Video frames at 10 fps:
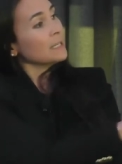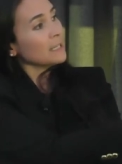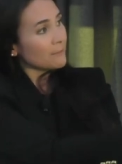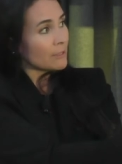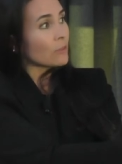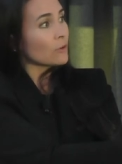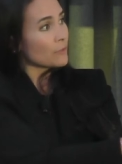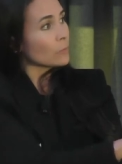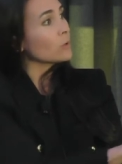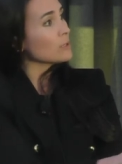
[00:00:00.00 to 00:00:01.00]
even though
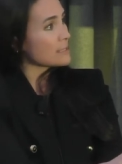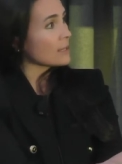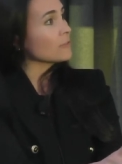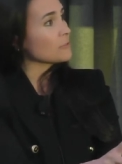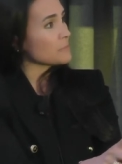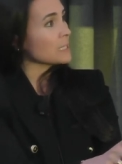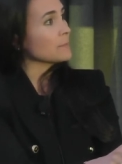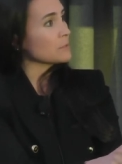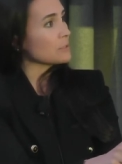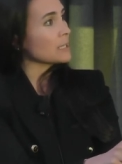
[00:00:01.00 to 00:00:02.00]
they will sell from
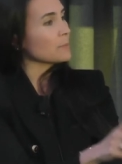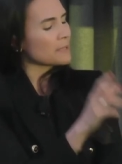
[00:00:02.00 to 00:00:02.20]
time to time.